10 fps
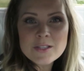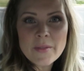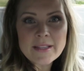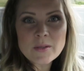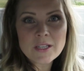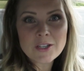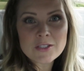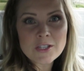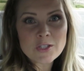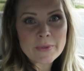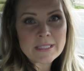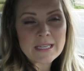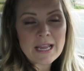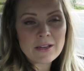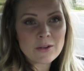So that's what the girls are doing
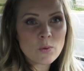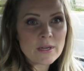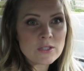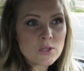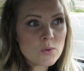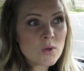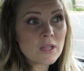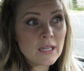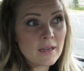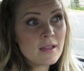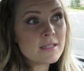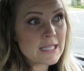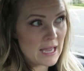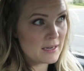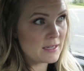today. They're going to clean and
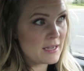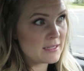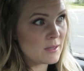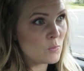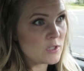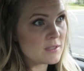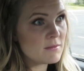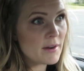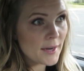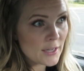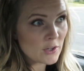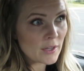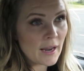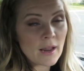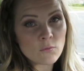sanitize them, which is very
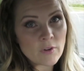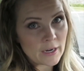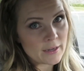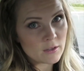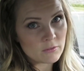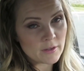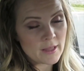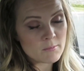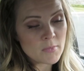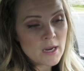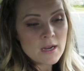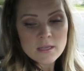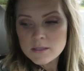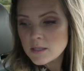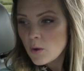good and very good for them.
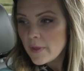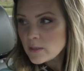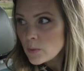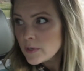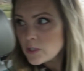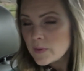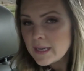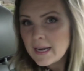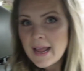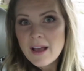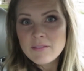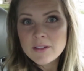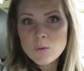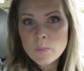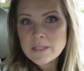So that's what we're doing and I have
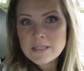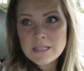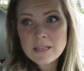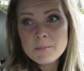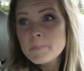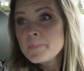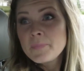little Winston.